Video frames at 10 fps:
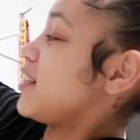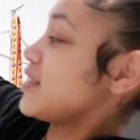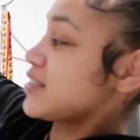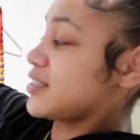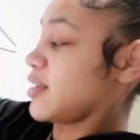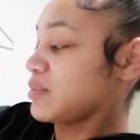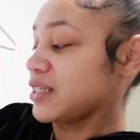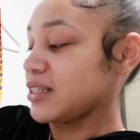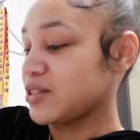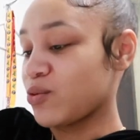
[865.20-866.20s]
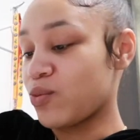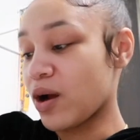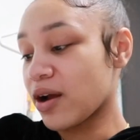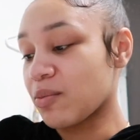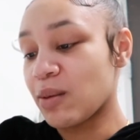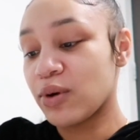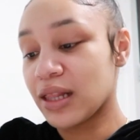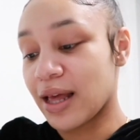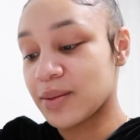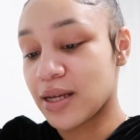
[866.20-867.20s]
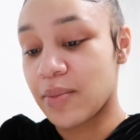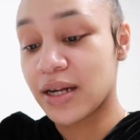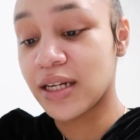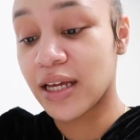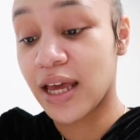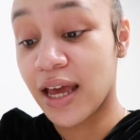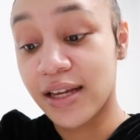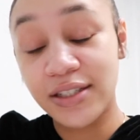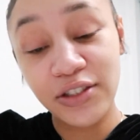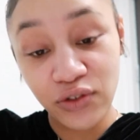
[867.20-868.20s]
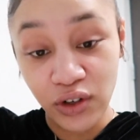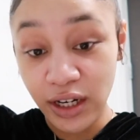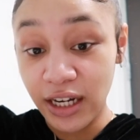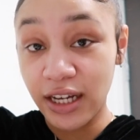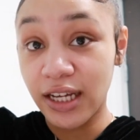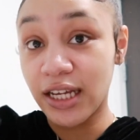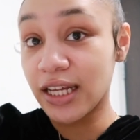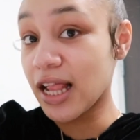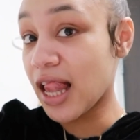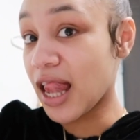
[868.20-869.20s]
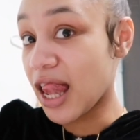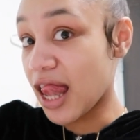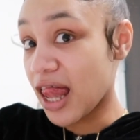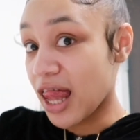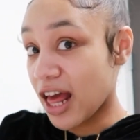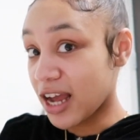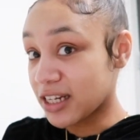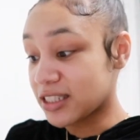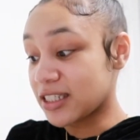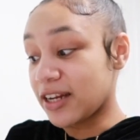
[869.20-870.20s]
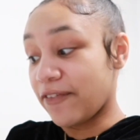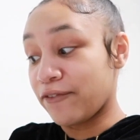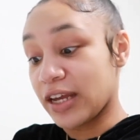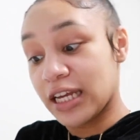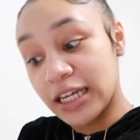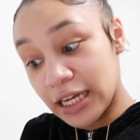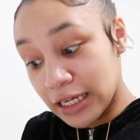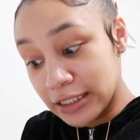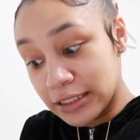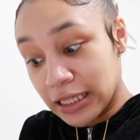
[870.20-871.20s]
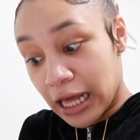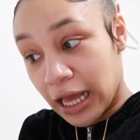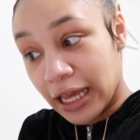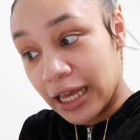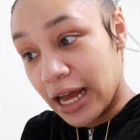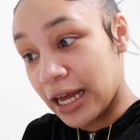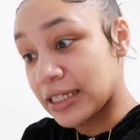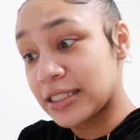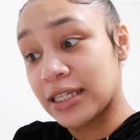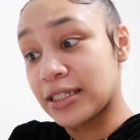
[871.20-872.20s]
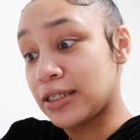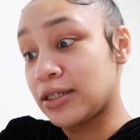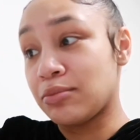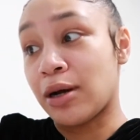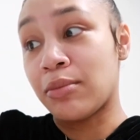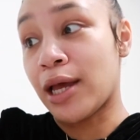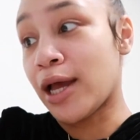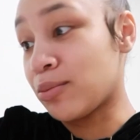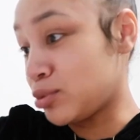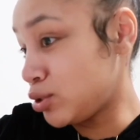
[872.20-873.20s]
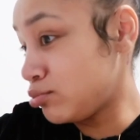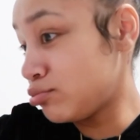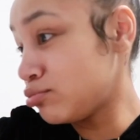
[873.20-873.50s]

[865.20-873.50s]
It's time to get to work. My poor laptop, I need a case for it. I need to get it fixed. Like, I ain't taking care of my baby.